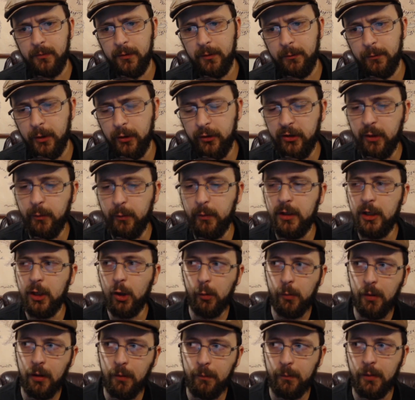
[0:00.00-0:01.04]
The first thing we know
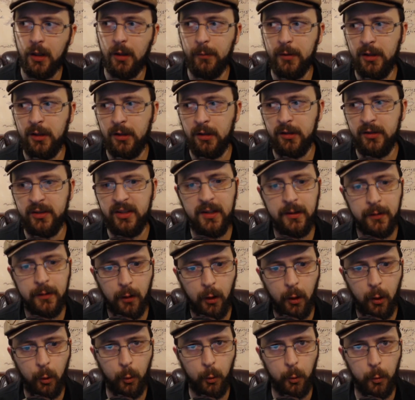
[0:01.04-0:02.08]
about Bombadil is he's
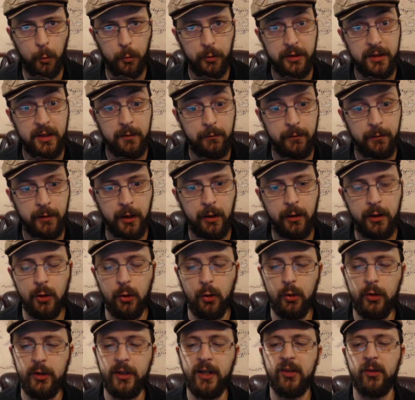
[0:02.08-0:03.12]
old, very
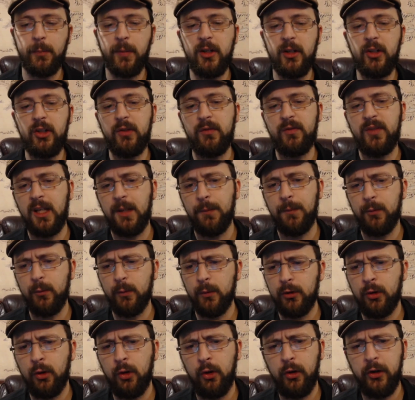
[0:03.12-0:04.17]
old. He has a bunch of names. We're
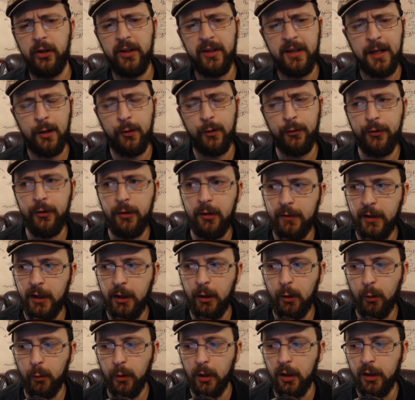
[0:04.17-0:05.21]
told at the Council of
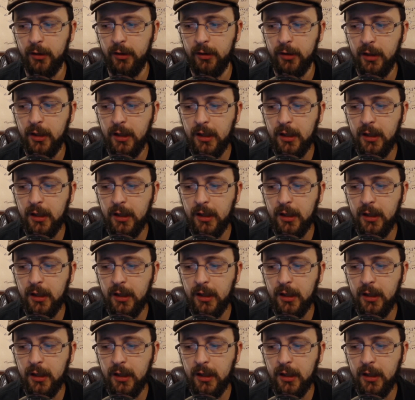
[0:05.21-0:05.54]
Elrond